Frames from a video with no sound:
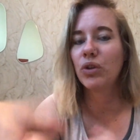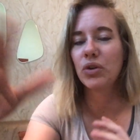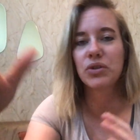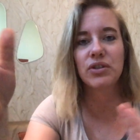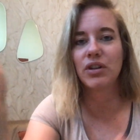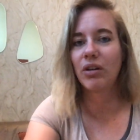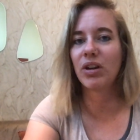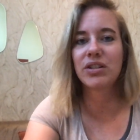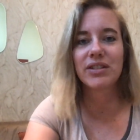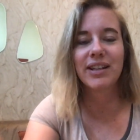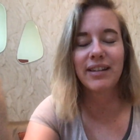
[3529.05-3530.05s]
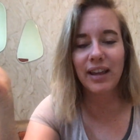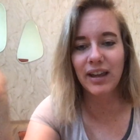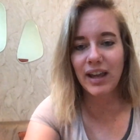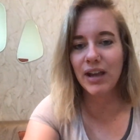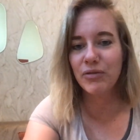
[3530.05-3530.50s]
Those are the questions that
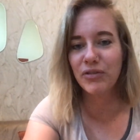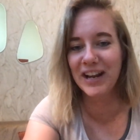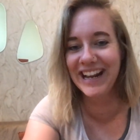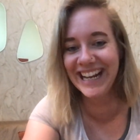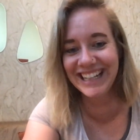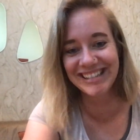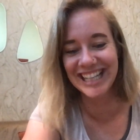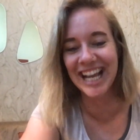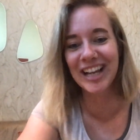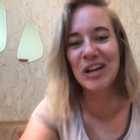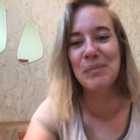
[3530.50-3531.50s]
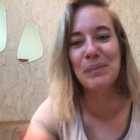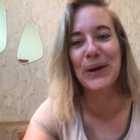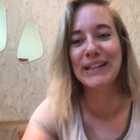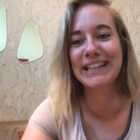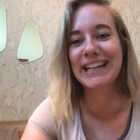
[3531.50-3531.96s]
every single
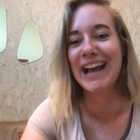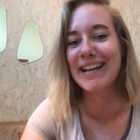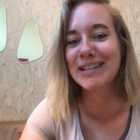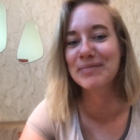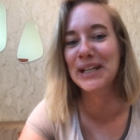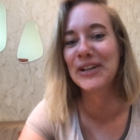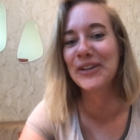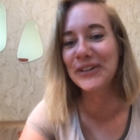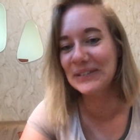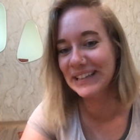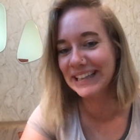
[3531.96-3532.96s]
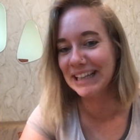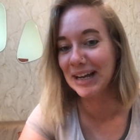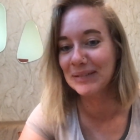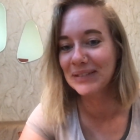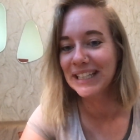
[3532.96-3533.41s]
person asks me all the
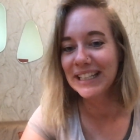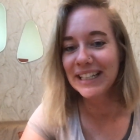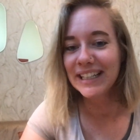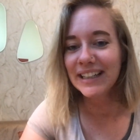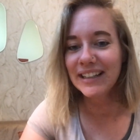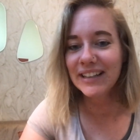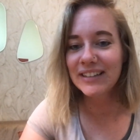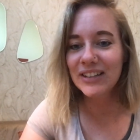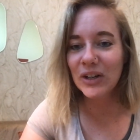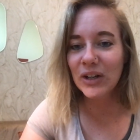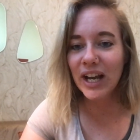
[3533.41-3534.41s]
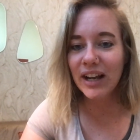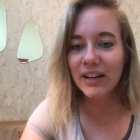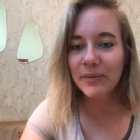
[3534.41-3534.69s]
time. So yeah.